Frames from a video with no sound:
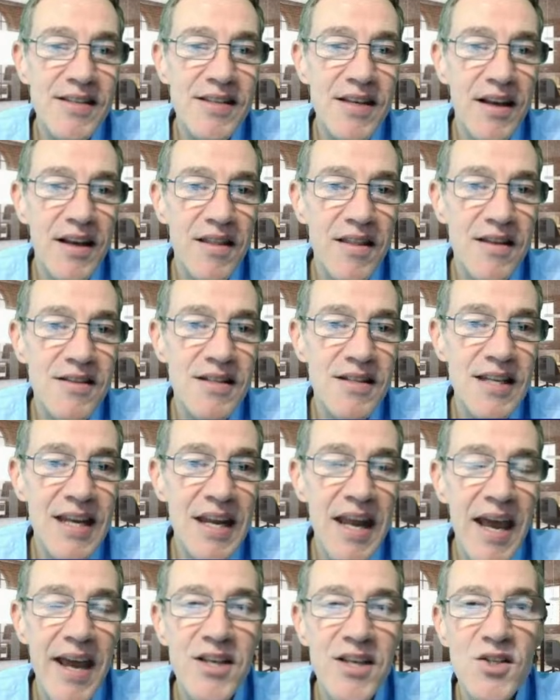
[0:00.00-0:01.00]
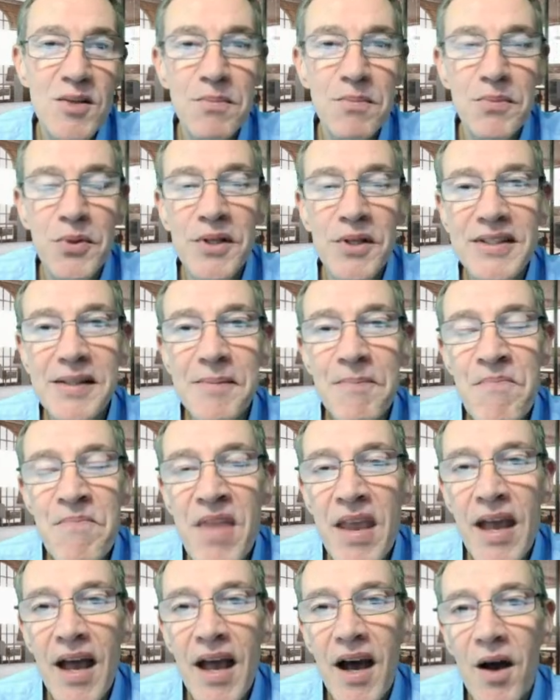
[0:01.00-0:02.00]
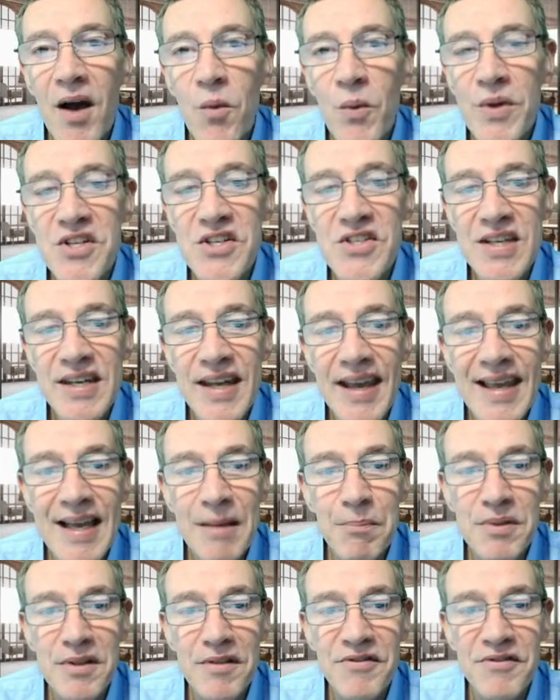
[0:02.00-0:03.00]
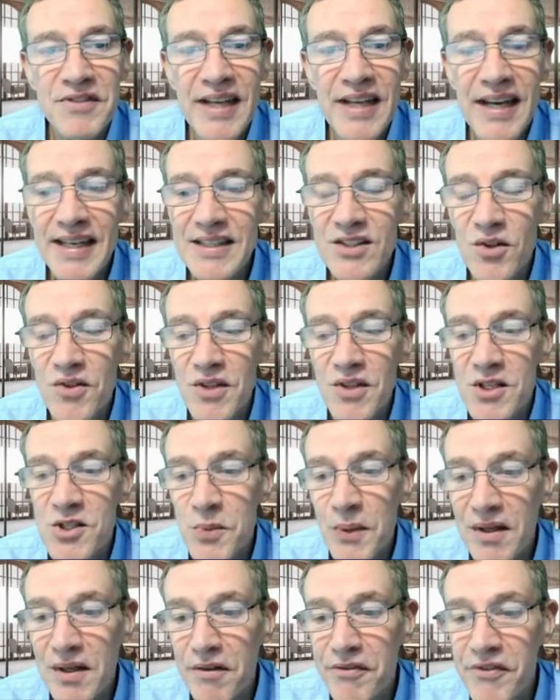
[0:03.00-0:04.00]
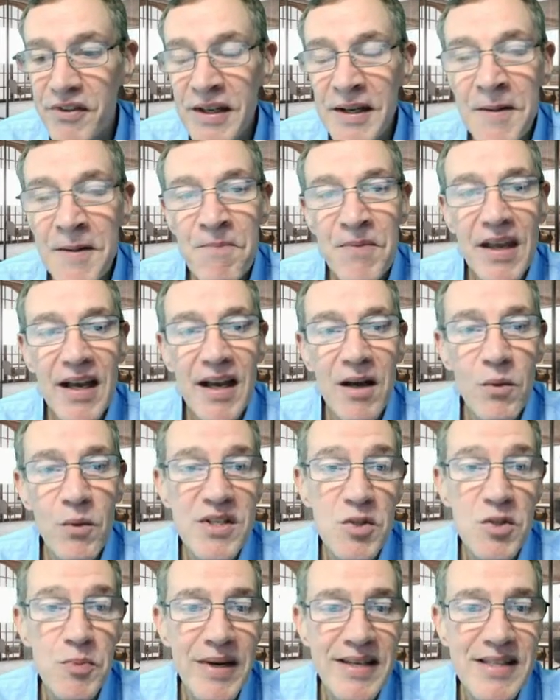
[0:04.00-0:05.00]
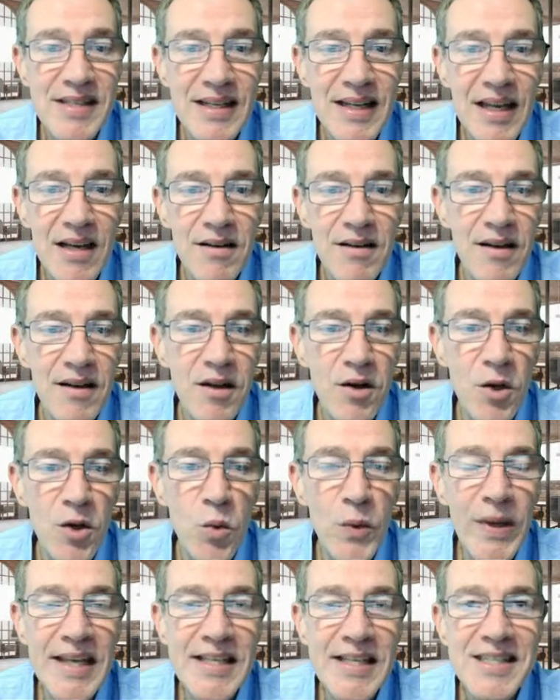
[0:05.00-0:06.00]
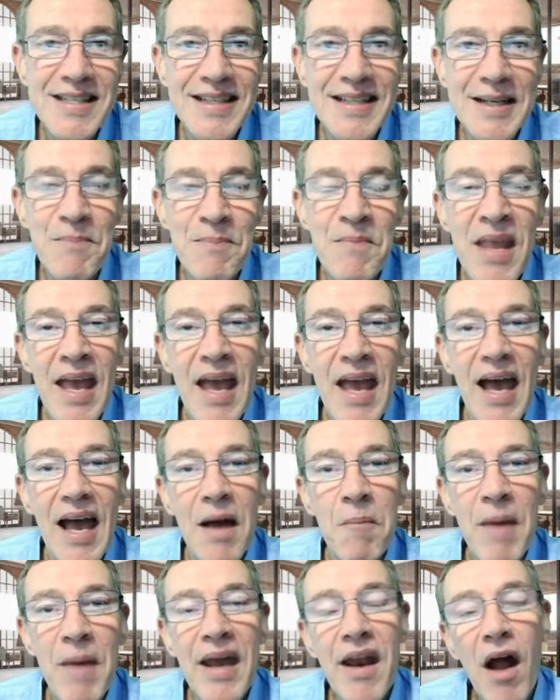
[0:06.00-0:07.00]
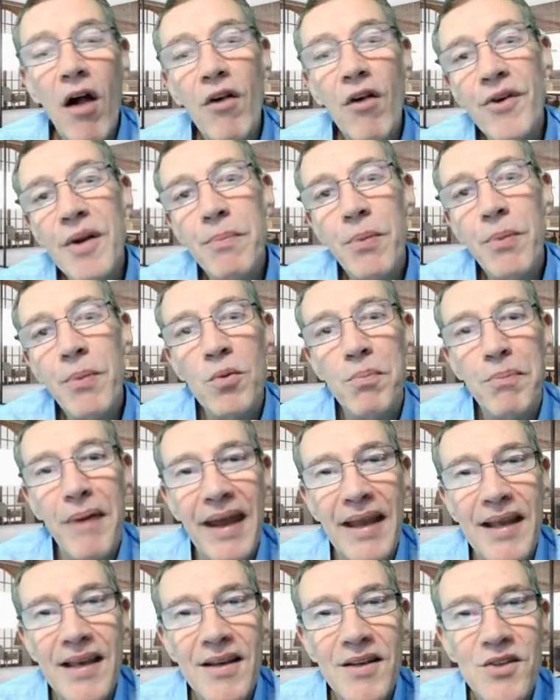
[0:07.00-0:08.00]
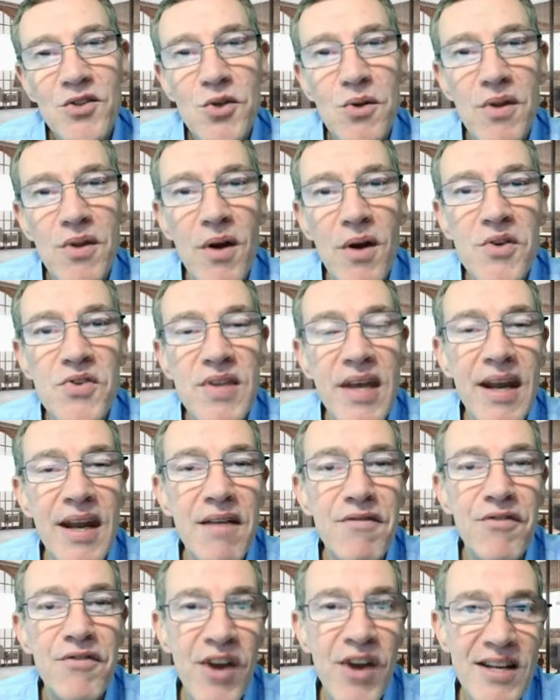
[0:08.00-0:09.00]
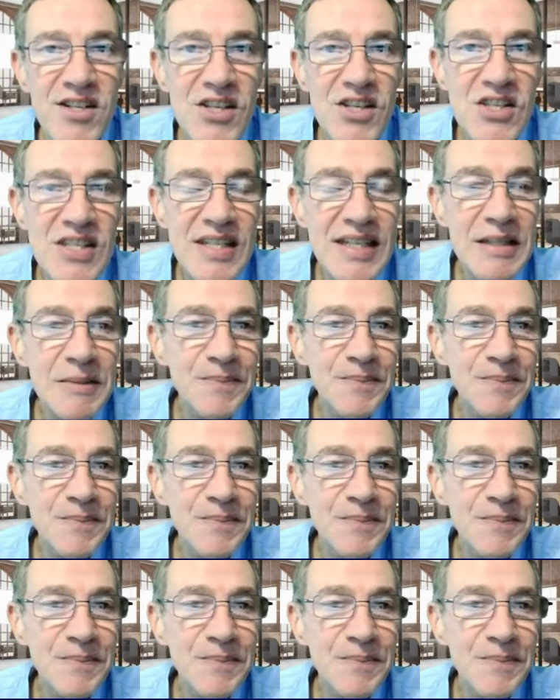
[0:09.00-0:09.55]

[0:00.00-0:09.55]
DNA symposium, which is in a couple of days on the 12th, which is basically in a week's time. And I'll report back to those that have registered